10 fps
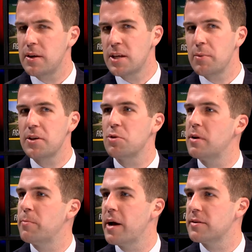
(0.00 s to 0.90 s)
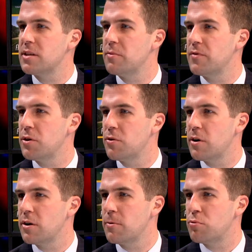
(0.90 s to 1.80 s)
you tell me a little bit about some of
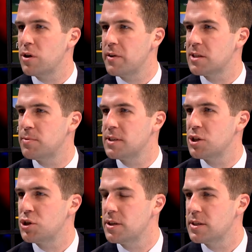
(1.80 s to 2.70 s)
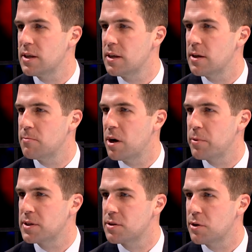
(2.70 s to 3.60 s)
your uh, your previous positions in, in
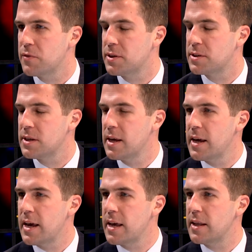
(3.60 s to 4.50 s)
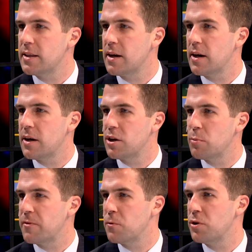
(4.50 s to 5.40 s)
public service, and uh, you know,
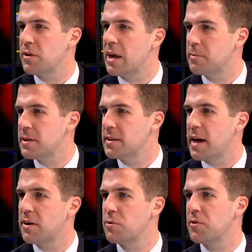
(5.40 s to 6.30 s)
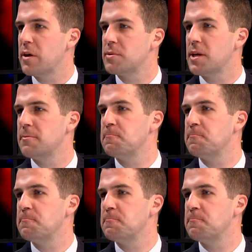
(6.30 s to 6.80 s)
before you came to the town of North Hempstead?